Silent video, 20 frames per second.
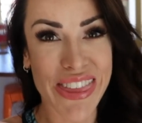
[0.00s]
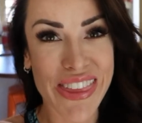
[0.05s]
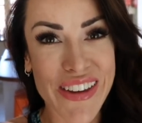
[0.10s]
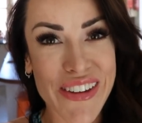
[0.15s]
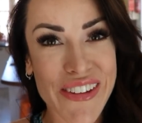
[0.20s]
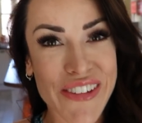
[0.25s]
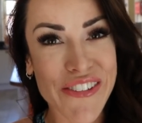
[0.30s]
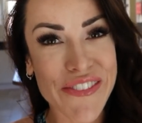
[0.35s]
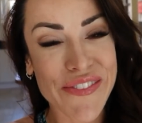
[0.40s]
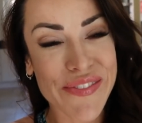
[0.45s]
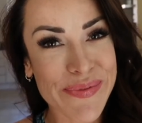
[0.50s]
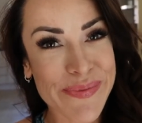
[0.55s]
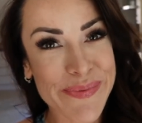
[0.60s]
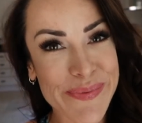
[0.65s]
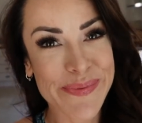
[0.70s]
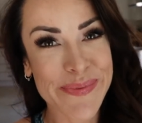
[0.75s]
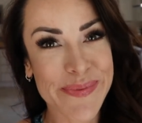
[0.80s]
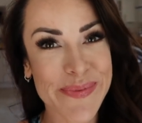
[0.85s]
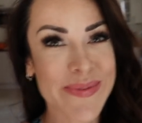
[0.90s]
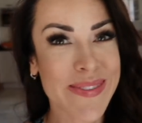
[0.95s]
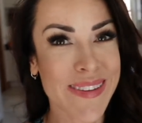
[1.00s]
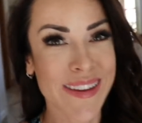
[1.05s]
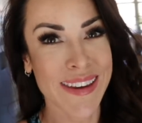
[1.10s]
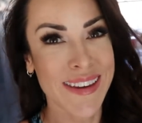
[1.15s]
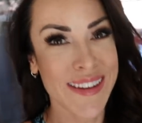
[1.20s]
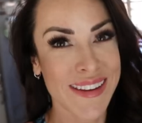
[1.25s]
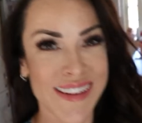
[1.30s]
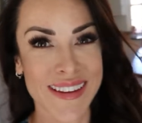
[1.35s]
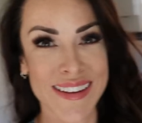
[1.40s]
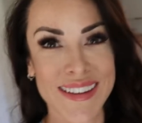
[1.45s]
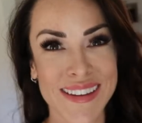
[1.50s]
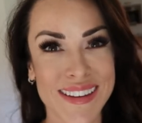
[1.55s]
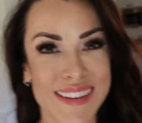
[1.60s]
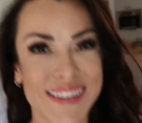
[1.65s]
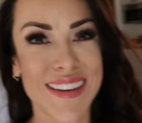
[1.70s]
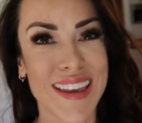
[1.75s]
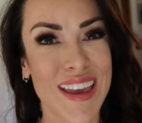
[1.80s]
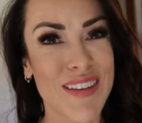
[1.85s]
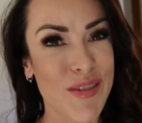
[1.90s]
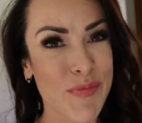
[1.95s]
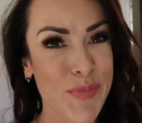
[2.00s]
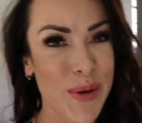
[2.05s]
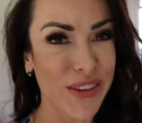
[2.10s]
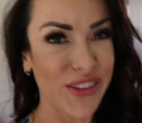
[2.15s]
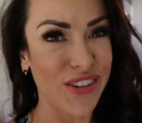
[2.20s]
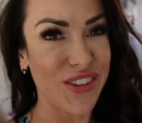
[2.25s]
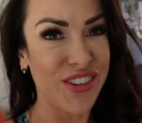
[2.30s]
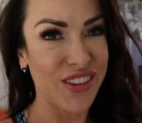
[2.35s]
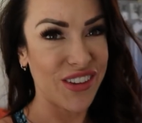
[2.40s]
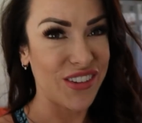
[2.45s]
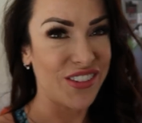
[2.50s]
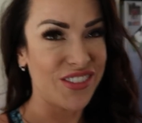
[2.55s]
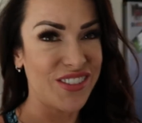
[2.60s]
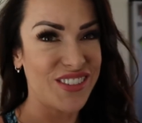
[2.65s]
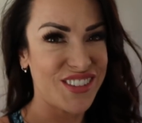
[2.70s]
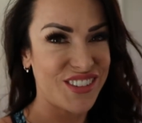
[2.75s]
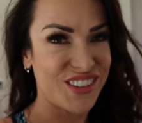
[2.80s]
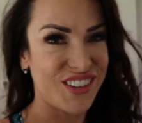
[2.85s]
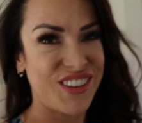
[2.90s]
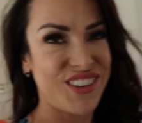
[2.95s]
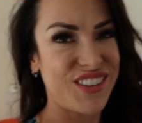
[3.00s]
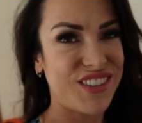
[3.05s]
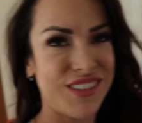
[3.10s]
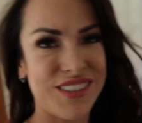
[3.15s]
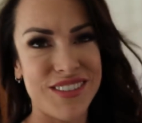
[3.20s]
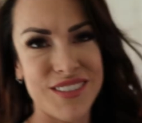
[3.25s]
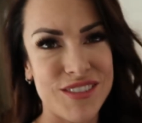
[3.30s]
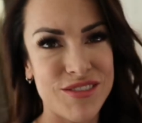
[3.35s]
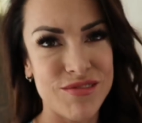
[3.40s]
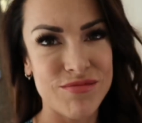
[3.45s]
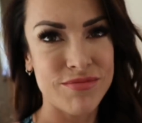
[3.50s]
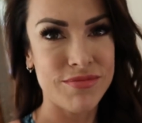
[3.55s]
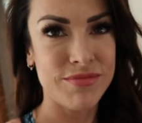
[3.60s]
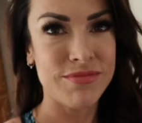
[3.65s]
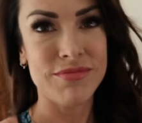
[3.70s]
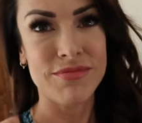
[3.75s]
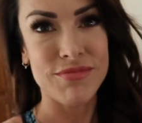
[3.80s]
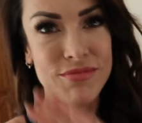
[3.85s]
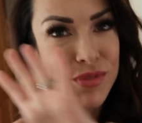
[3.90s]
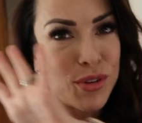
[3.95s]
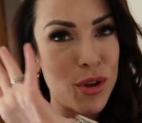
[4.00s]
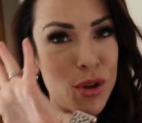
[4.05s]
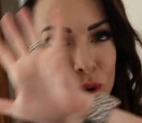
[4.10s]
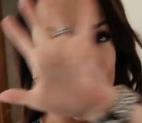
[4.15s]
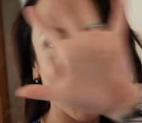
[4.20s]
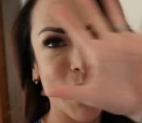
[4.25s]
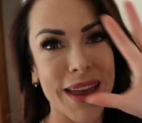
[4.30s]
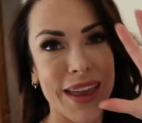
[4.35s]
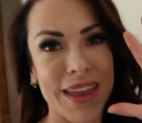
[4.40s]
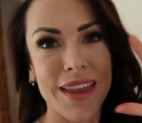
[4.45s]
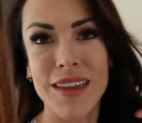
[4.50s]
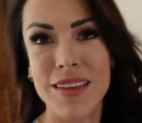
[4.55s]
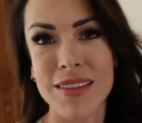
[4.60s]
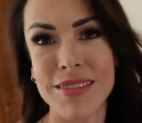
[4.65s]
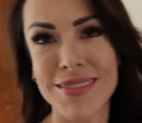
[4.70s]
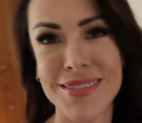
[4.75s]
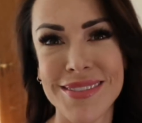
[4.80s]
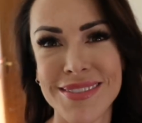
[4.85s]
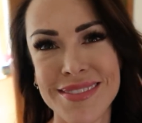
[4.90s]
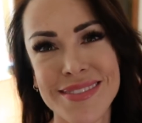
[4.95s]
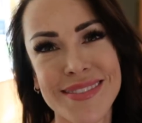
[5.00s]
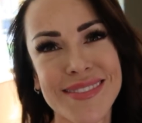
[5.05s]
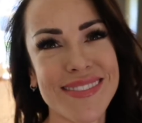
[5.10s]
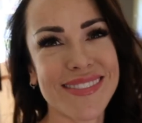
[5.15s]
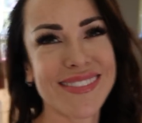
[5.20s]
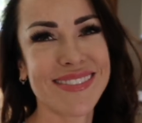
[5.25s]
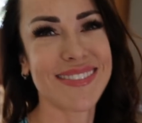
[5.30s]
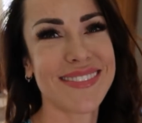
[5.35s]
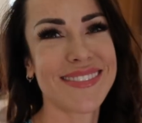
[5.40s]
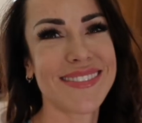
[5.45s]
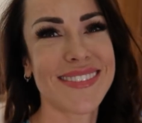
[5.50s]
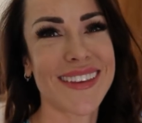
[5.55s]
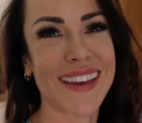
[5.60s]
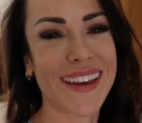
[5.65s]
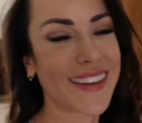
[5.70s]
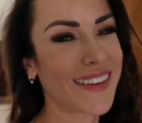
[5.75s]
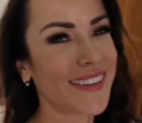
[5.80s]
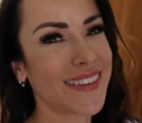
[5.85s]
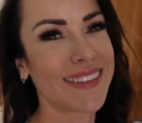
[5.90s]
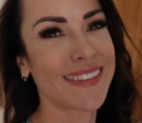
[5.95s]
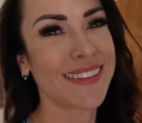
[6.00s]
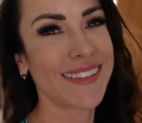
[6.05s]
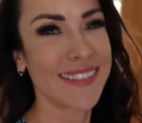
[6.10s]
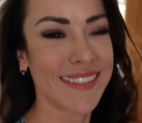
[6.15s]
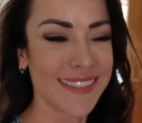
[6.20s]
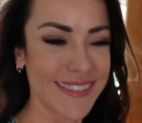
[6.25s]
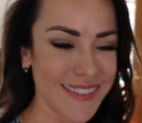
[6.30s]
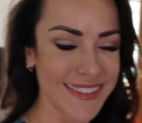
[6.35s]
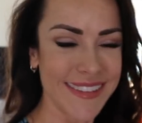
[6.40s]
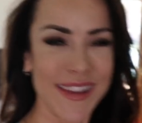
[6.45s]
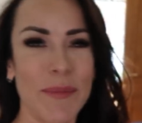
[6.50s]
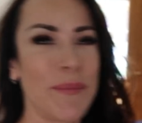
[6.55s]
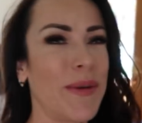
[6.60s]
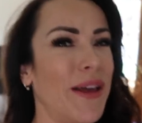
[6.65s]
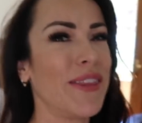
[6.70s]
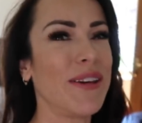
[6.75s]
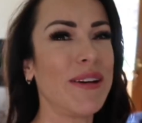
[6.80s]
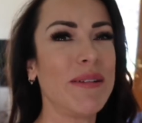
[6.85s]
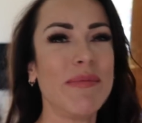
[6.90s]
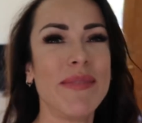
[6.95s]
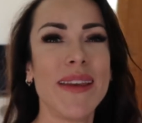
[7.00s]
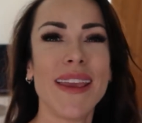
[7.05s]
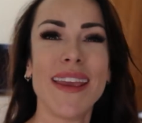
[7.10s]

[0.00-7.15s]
So if it bothers you, just look away, because it's not bothering